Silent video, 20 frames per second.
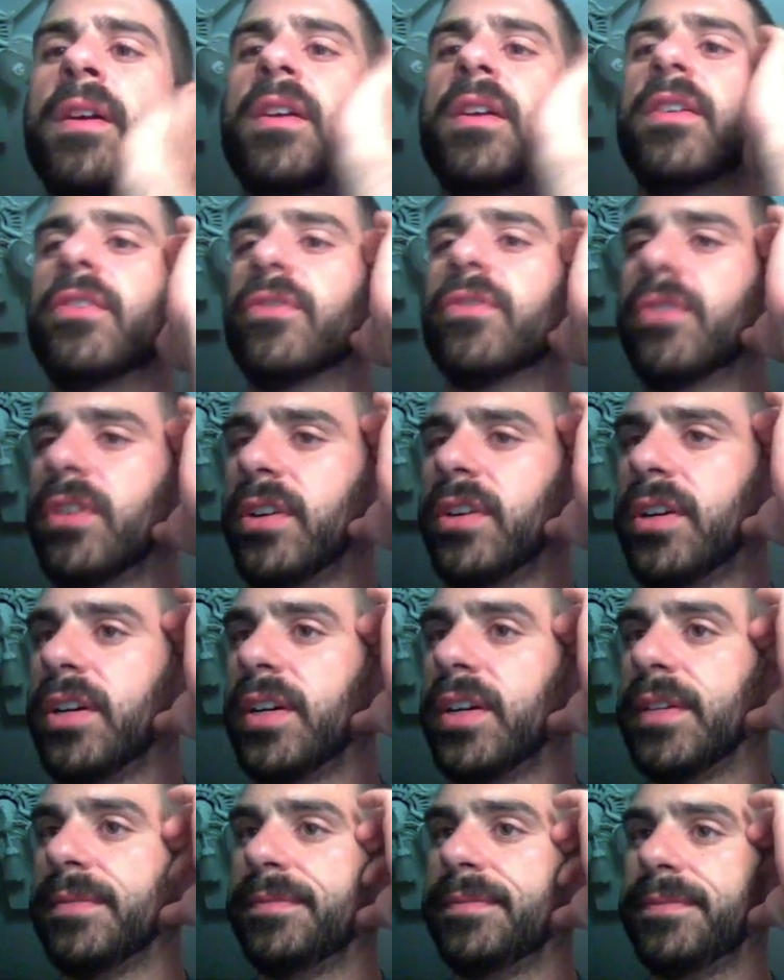
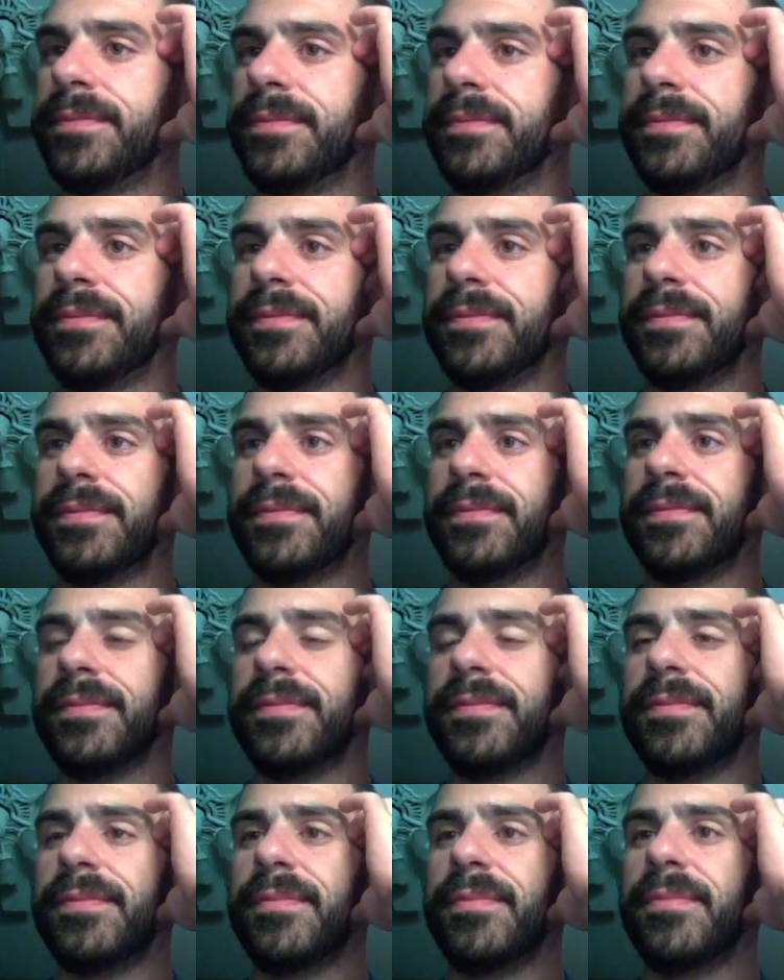Draw,
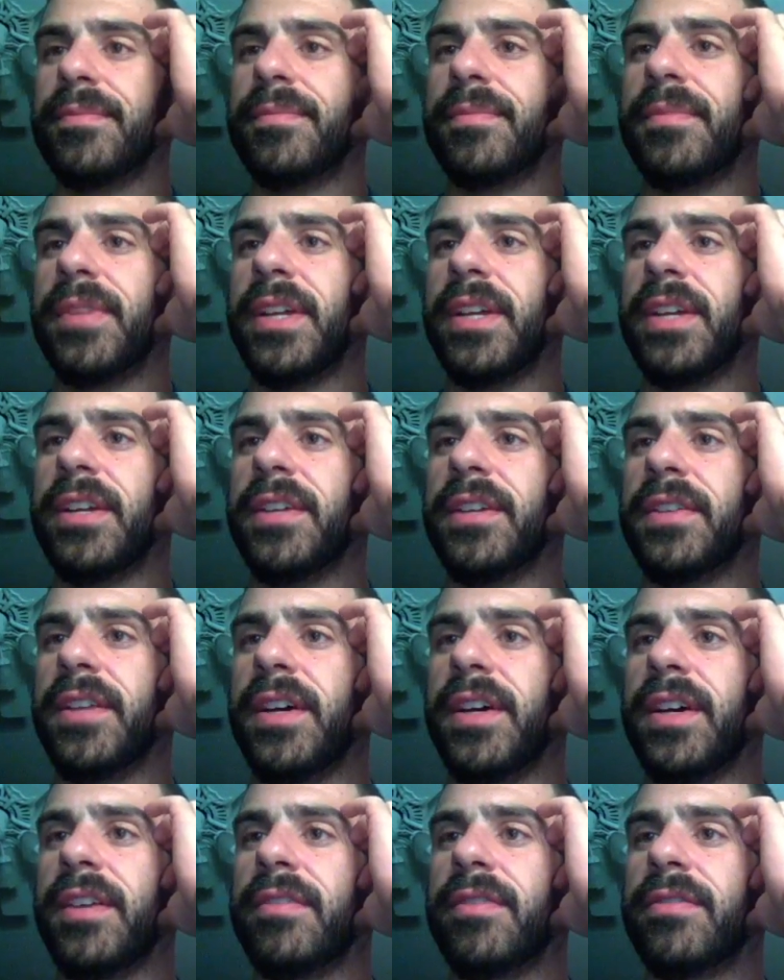play an
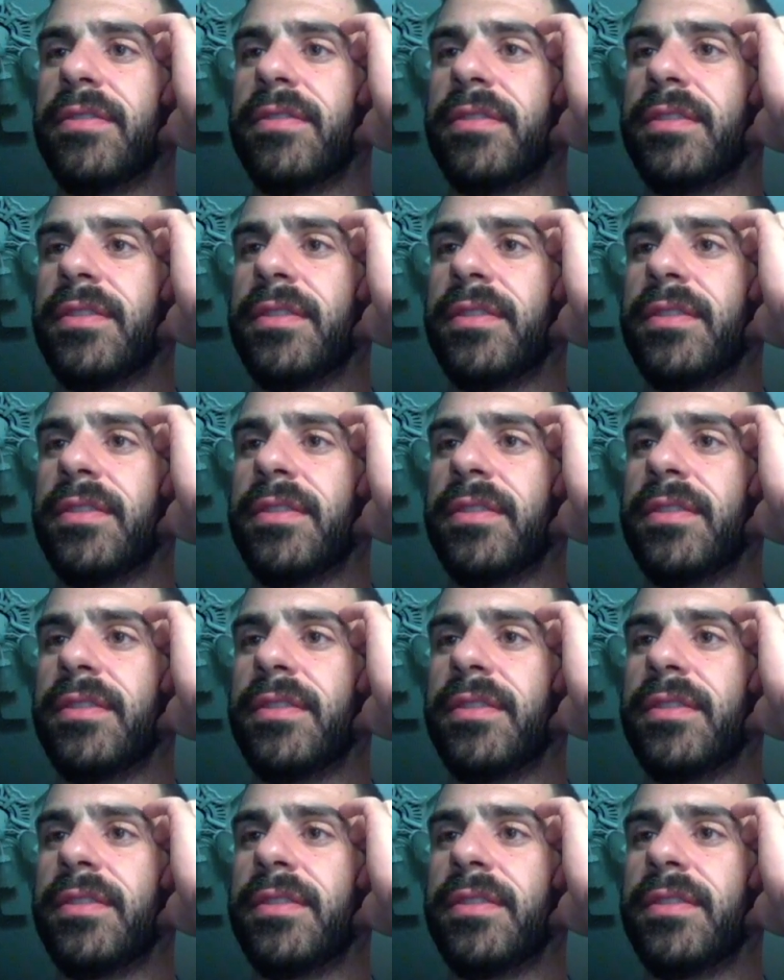Unlife,